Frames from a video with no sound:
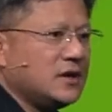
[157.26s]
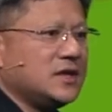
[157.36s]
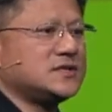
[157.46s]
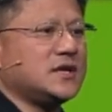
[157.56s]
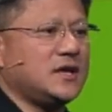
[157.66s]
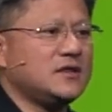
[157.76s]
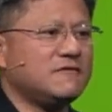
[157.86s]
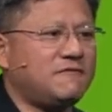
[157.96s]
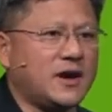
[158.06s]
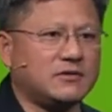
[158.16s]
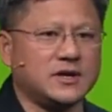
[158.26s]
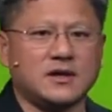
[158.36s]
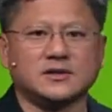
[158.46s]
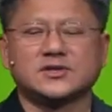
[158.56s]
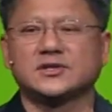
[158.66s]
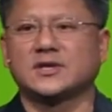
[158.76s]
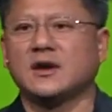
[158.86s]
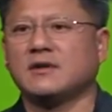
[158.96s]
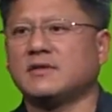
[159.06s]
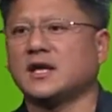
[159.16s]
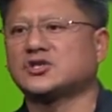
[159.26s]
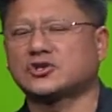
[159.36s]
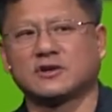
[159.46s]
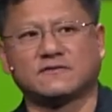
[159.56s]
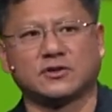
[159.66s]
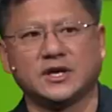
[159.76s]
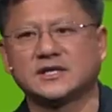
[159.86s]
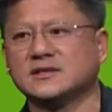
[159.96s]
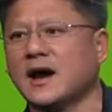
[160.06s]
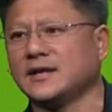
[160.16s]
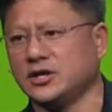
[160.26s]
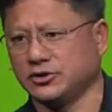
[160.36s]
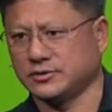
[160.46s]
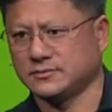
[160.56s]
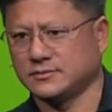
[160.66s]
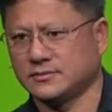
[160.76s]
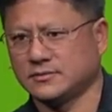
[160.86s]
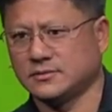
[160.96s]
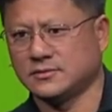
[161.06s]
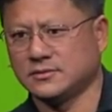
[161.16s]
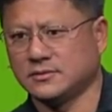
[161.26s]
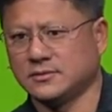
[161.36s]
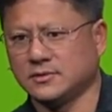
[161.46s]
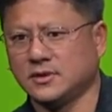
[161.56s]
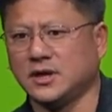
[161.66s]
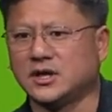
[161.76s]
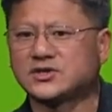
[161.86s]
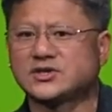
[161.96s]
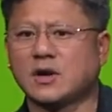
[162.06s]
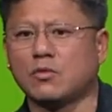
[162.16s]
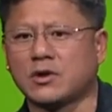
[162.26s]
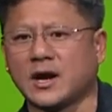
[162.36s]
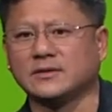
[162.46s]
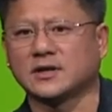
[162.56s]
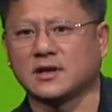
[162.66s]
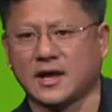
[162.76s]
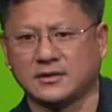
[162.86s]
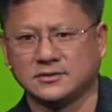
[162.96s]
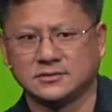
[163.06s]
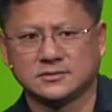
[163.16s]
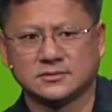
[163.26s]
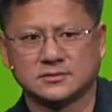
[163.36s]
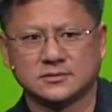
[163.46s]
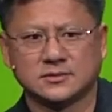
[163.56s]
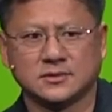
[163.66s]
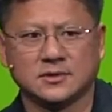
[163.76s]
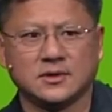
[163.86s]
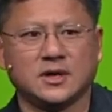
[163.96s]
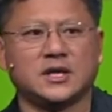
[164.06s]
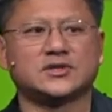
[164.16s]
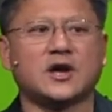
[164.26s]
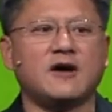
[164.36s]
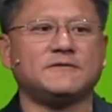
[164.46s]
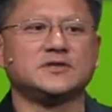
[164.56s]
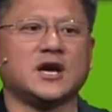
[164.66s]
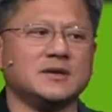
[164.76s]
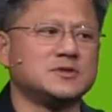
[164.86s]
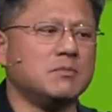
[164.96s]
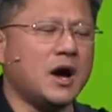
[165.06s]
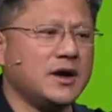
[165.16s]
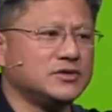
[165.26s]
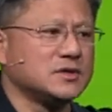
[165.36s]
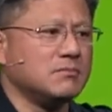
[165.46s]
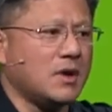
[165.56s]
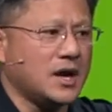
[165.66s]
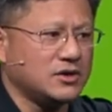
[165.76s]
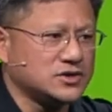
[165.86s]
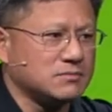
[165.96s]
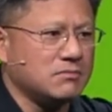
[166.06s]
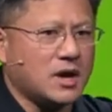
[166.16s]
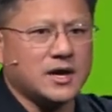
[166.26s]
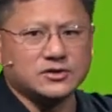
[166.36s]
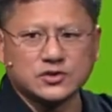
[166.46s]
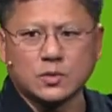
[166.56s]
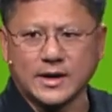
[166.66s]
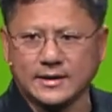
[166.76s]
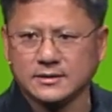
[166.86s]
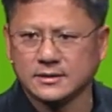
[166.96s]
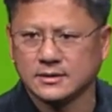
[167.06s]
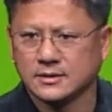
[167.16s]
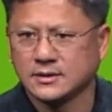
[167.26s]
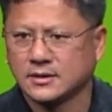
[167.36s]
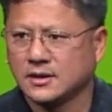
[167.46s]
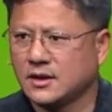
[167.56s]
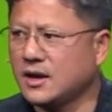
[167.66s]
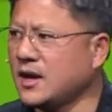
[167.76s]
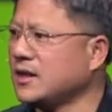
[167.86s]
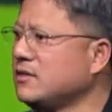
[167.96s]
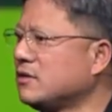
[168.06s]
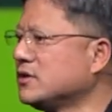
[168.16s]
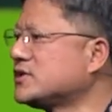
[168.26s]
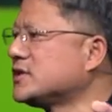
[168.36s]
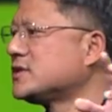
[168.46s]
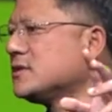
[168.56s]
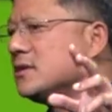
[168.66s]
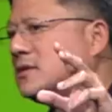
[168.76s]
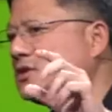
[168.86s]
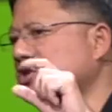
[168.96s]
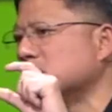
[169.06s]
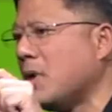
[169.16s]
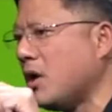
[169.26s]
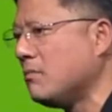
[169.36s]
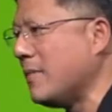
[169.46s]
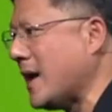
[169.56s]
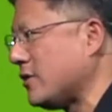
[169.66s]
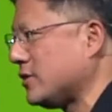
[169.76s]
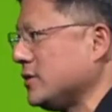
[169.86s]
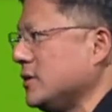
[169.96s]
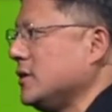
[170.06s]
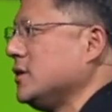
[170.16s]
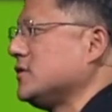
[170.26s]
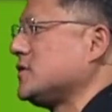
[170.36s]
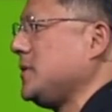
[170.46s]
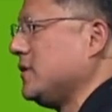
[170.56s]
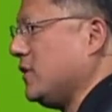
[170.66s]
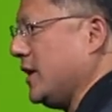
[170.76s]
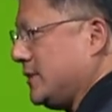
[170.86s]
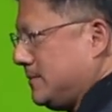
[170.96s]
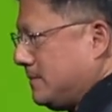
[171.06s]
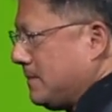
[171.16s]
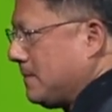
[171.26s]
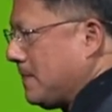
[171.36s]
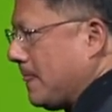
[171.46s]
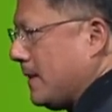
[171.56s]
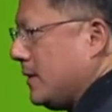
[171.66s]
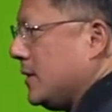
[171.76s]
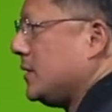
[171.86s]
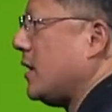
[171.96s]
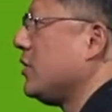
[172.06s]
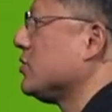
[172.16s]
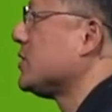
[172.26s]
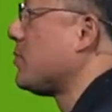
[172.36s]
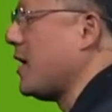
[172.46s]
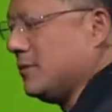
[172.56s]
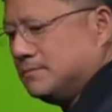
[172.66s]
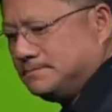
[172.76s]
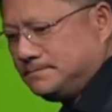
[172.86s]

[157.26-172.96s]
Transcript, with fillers: is that in the final analysis, that server is not here. It is somewhere out in the cloud. It is oftentimes miles and miles and miles away, and there is this small matter of speed of light. Now, here's the problem.